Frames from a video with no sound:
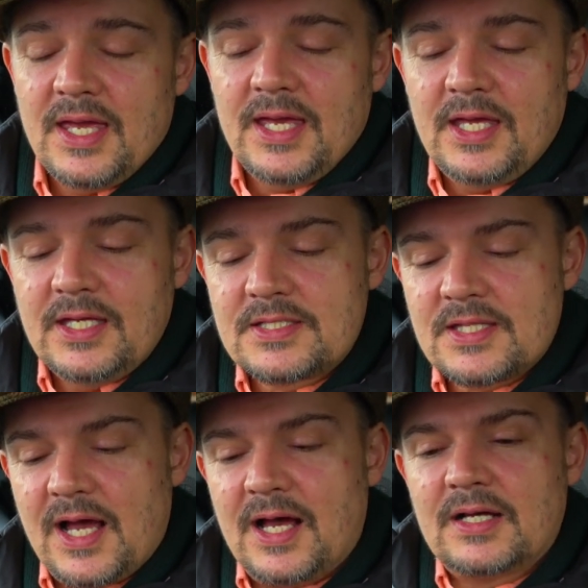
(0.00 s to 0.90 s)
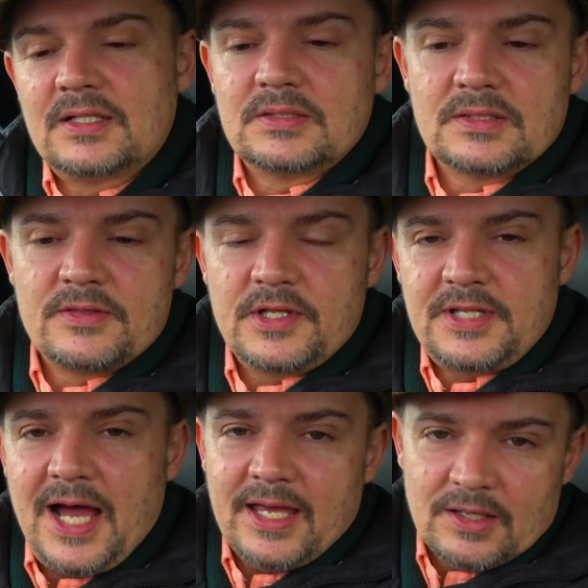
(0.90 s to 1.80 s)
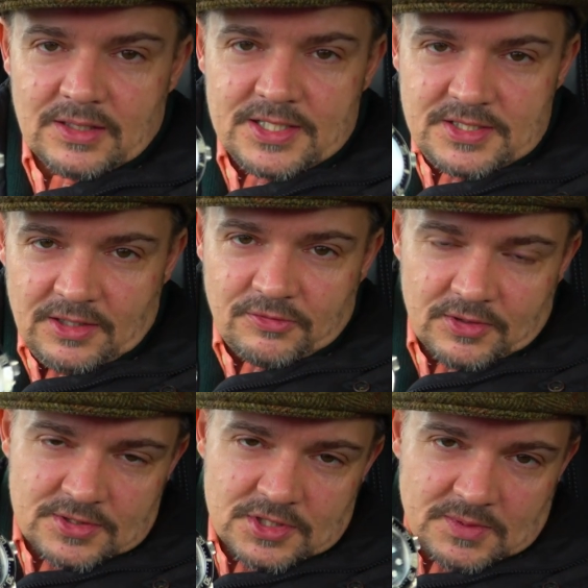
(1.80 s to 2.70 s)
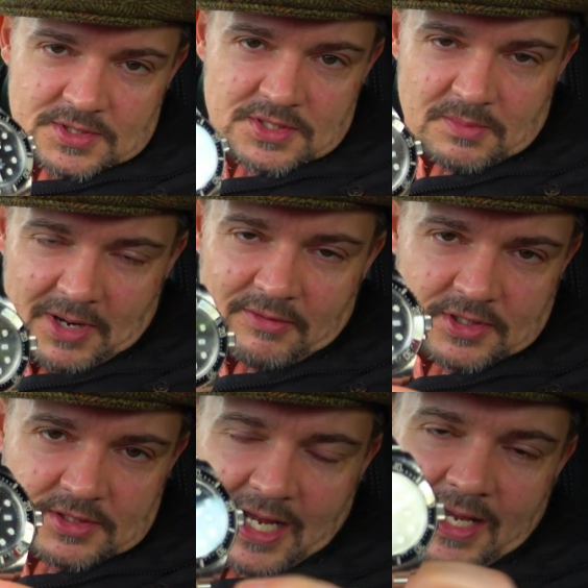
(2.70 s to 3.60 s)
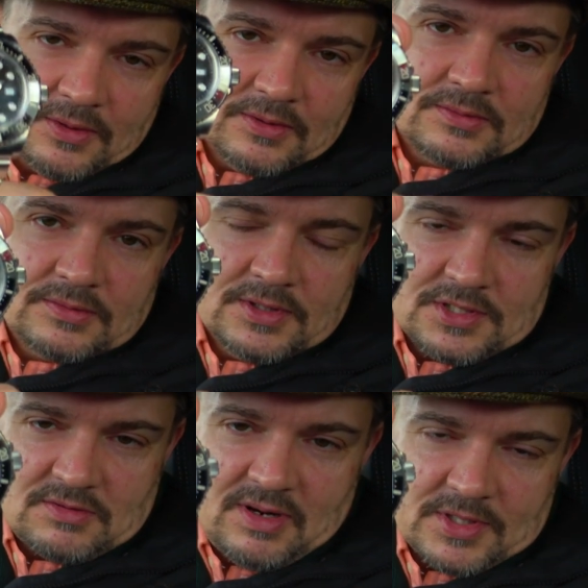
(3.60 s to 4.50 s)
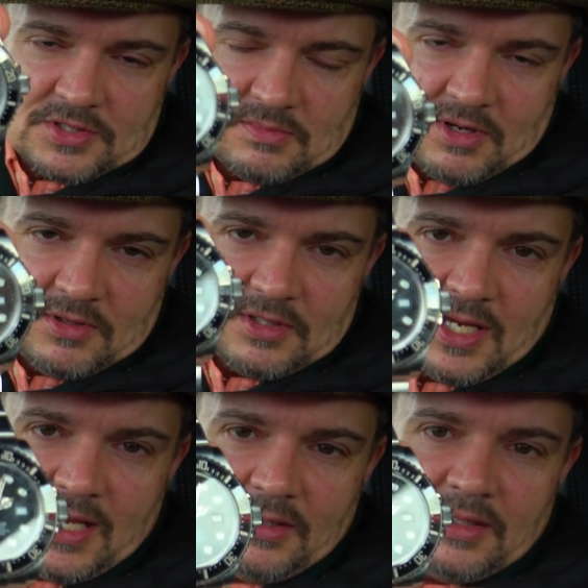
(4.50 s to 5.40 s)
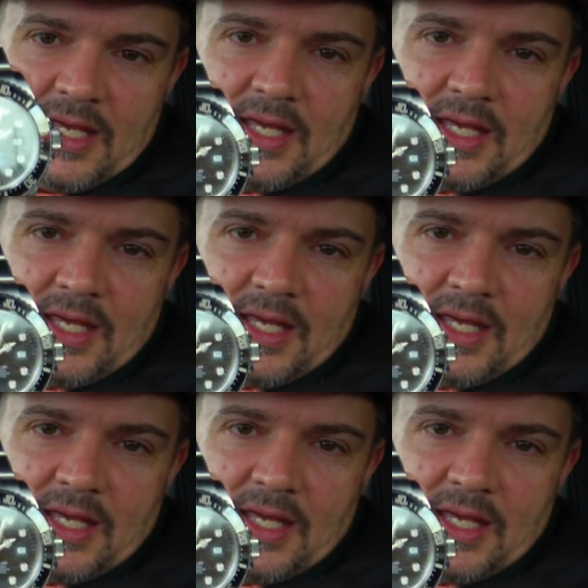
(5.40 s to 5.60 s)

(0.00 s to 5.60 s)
is that the dial is different to a Submariner dial, this ceramic Submariner dial.